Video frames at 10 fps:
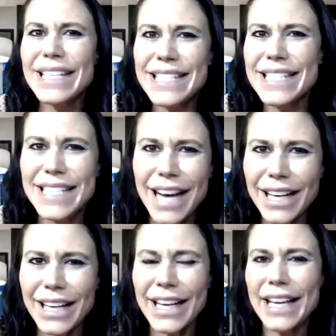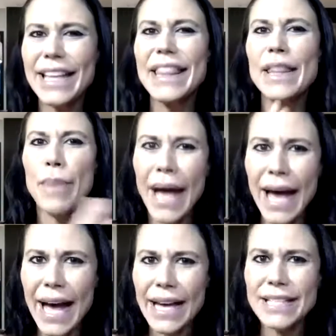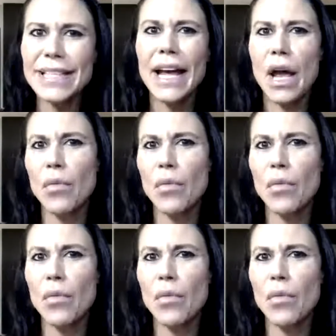to get stuck in the past.